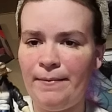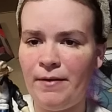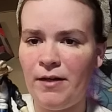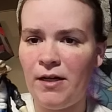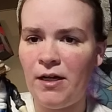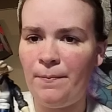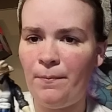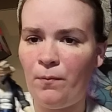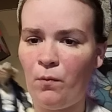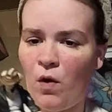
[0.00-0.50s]
him
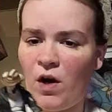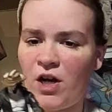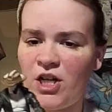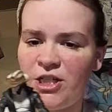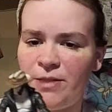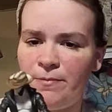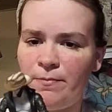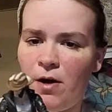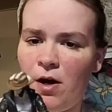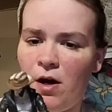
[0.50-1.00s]
up,
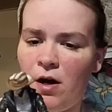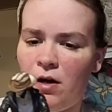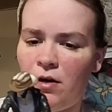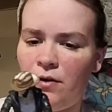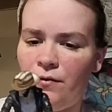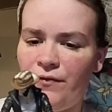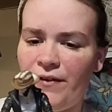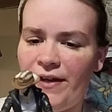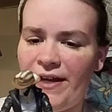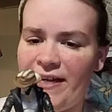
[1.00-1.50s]
wash him
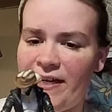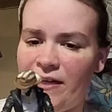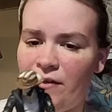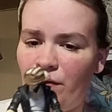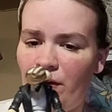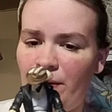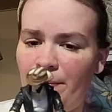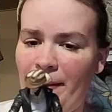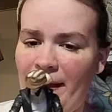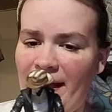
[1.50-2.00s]
off,
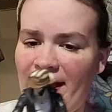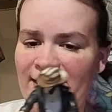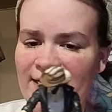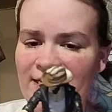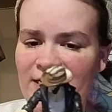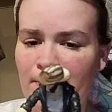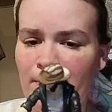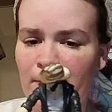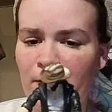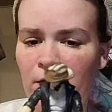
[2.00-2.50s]
and
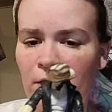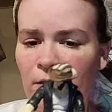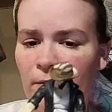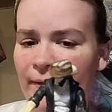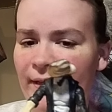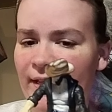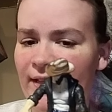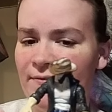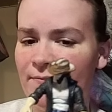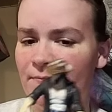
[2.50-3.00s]
repaint him a little
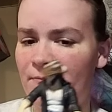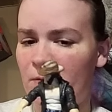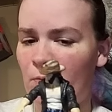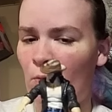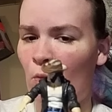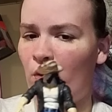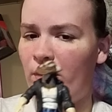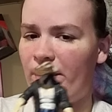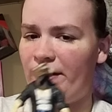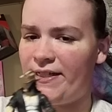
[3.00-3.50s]
bit, give him
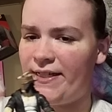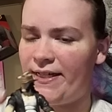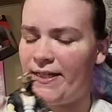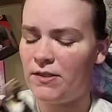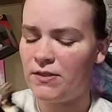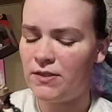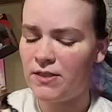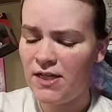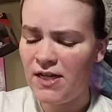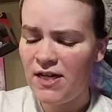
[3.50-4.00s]
some more
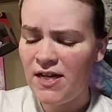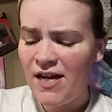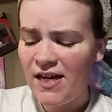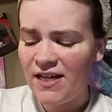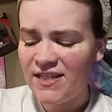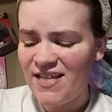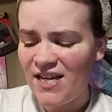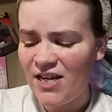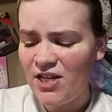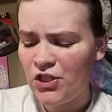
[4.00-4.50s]
details.
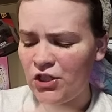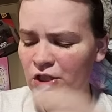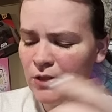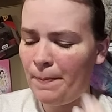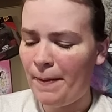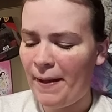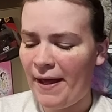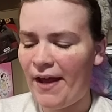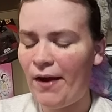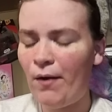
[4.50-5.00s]
Because I used
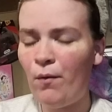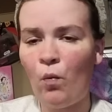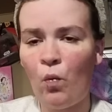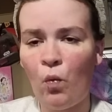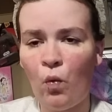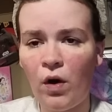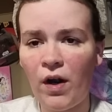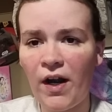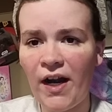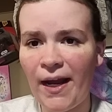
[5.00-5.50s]
to paint
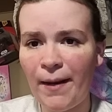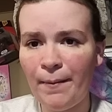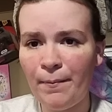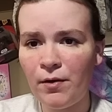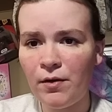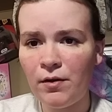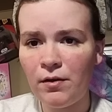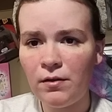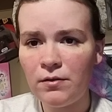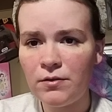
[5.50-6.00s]

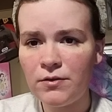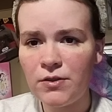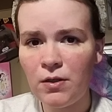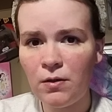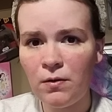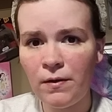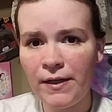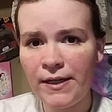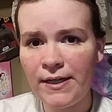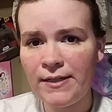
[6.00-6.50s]
Warhammer
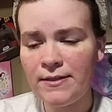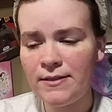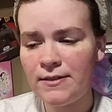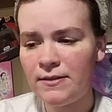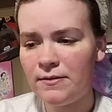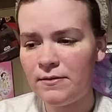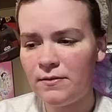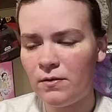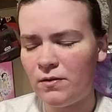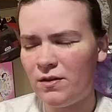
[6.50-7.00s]
toys,
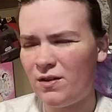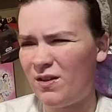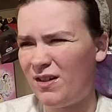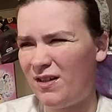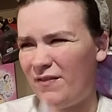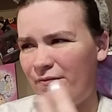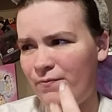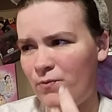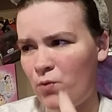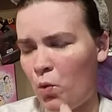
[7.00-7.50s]
or
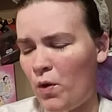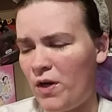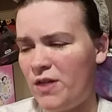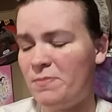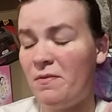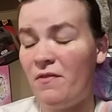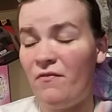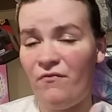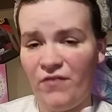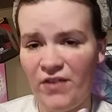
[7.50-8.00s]
not
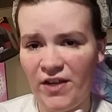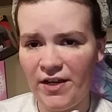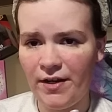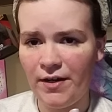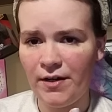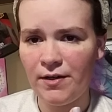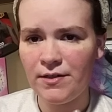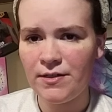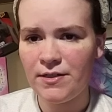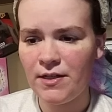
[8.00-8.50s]
toys, but
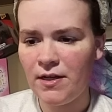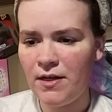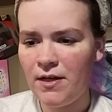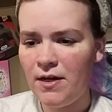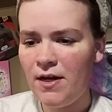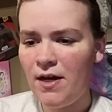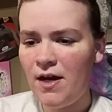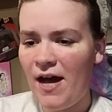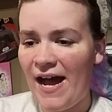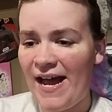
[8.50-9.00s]
figures.
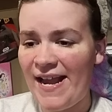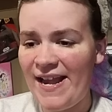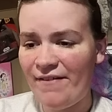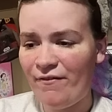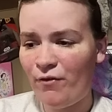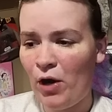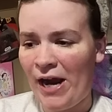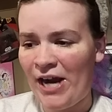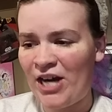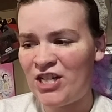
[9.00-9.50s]
I
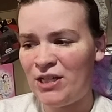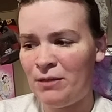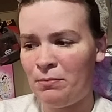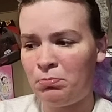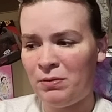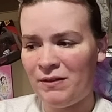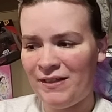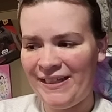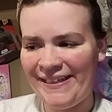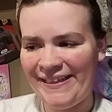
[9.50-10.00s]
never actually
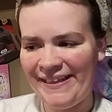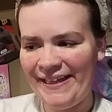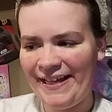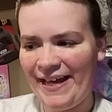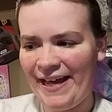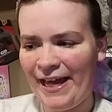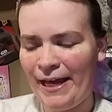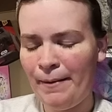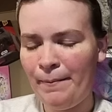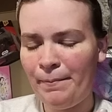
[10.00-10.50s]
played the
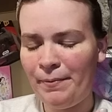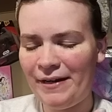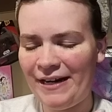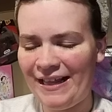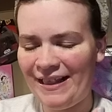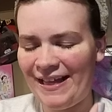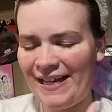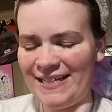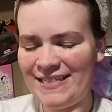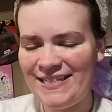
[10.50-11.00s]
game, but
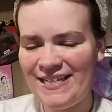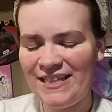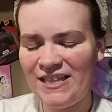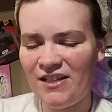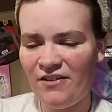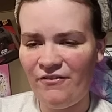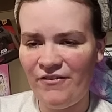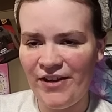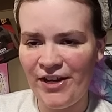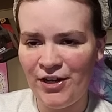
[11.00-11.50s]
I liked
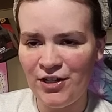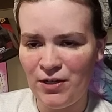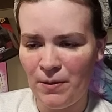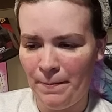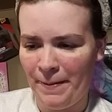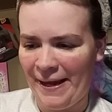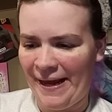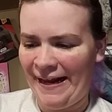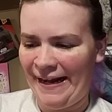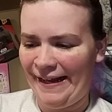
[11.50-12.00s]
getting the figures
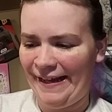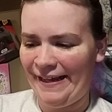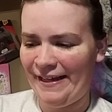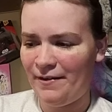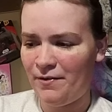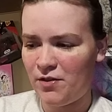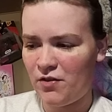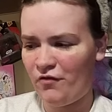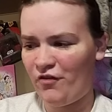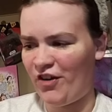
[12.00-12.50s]
and painting
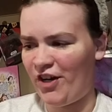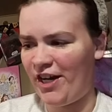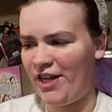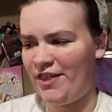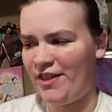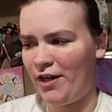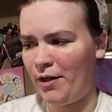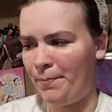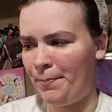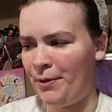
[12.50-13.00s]
it. It was very
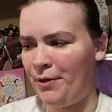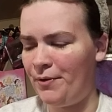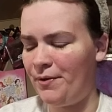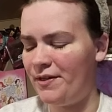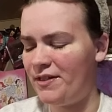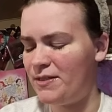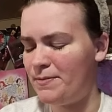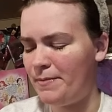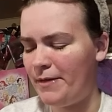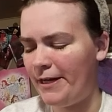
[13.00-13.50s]

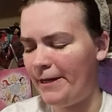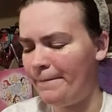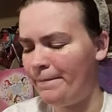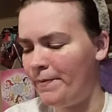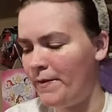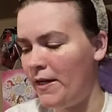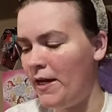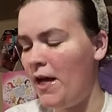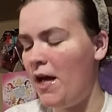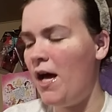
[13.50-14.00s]
therapeutic to me.
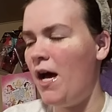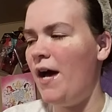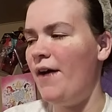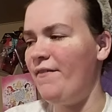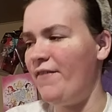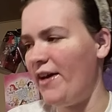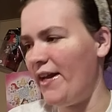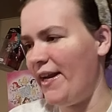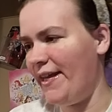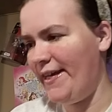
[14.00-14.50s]

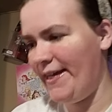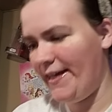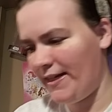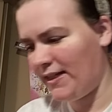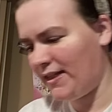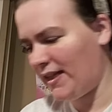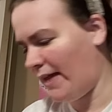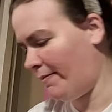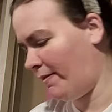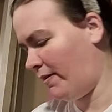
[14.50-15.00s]
I've got a
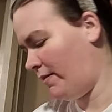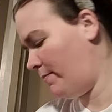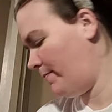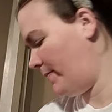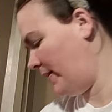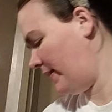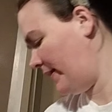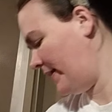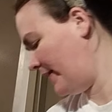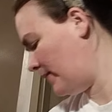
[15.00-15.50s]
kitten climbing up
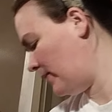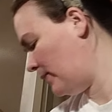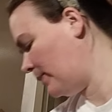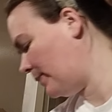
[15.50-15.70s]
my leg.